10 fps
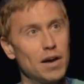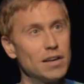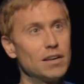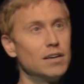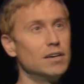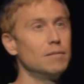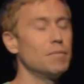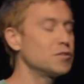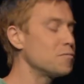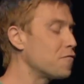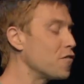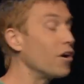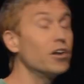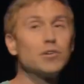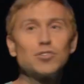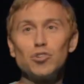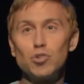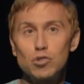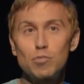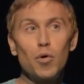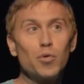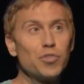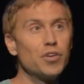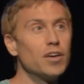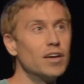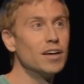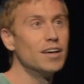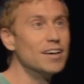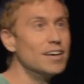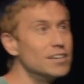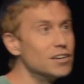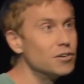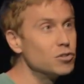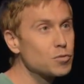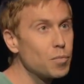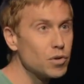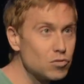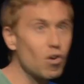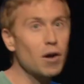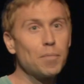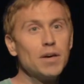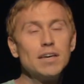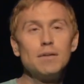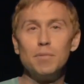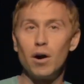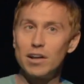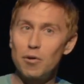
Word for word: man. It makes me feel, I know it's not your sport. You know, your sport is rugby, but